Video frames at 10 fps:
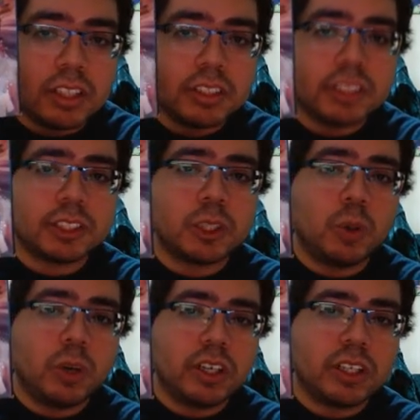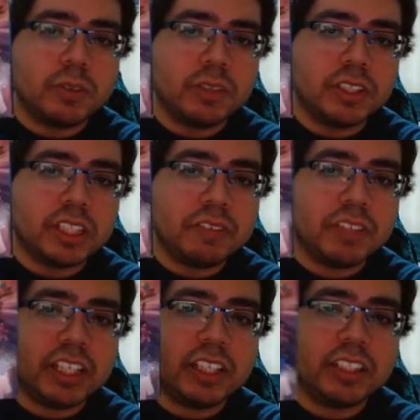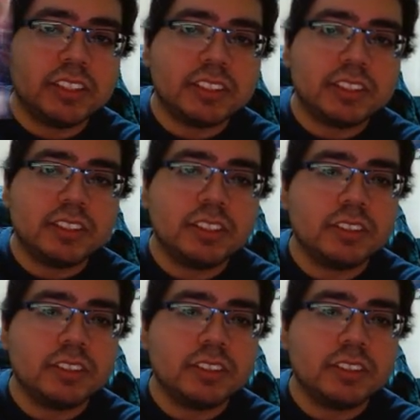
He's a Korg, one of the evil aliens.